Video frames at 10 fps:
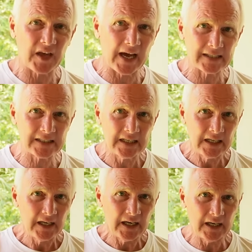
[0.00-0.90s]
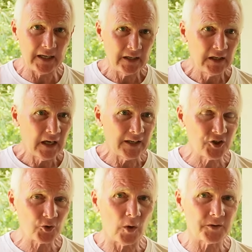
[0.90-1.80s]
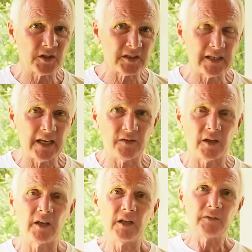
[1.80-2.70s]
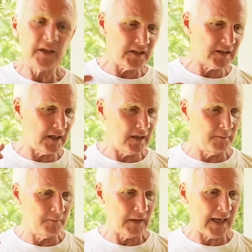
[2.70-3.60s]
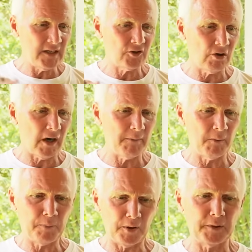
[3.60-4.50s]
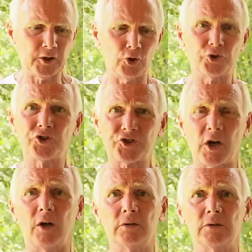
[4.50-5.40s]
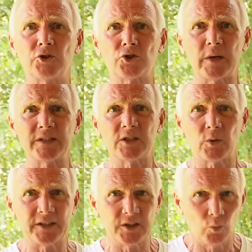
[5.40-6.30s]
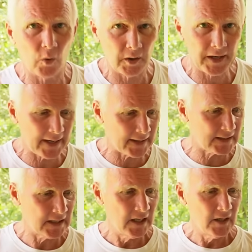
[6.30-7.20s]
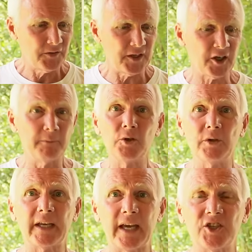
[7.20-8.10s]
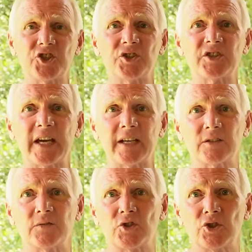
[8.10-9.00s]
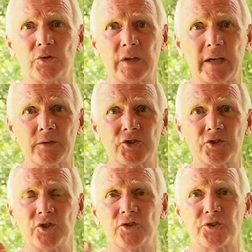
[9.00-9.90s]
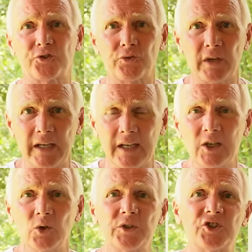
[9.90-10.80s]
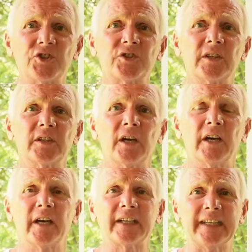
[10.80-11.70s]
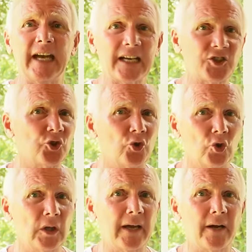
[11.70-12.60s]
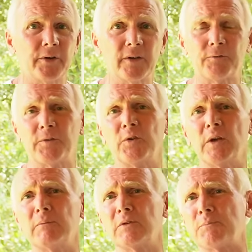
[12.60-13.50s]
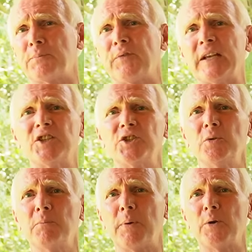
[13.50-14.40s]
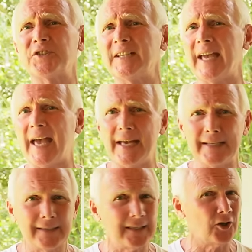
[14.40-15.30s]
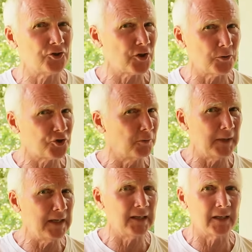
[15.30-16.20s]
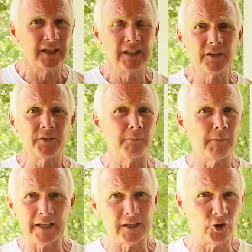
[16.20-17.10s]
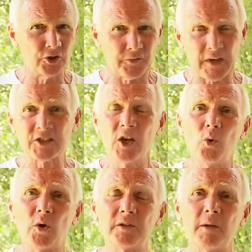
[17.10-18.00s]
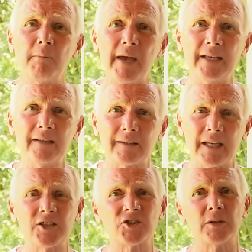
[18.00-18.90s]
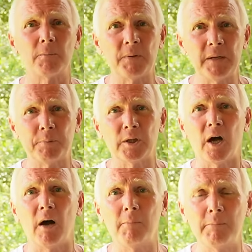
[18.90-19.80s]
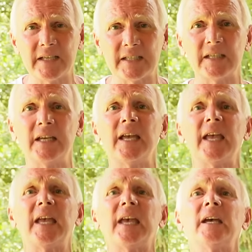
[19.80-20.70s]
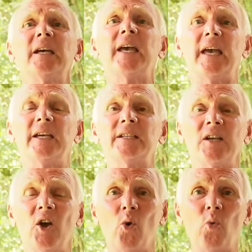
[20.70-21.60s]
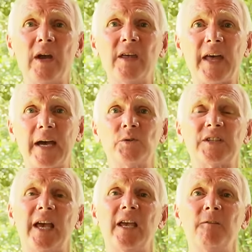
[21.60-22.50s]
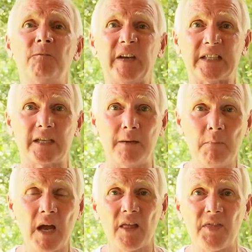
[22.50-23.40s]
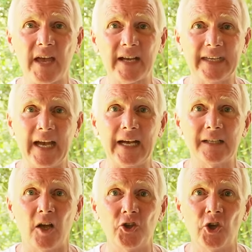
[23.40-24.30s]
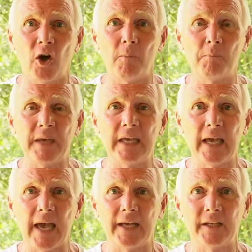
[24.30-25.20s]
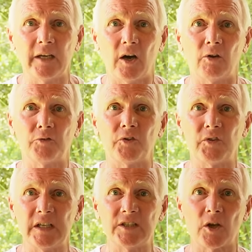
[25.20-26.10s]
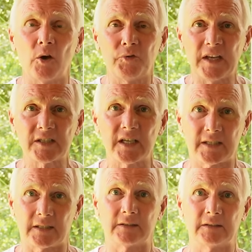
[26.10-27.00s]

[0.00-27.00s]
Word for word: that, uh, I just want to say that this um, Hate Crime and Public Order Scotland 2021 Act, the Communications Act of 2003, which is the, a, a catch-all area for preventing you posting anything on social media that might cause offence. One of the main things that people are missing here is Without a victim, there cannot be any of these offences.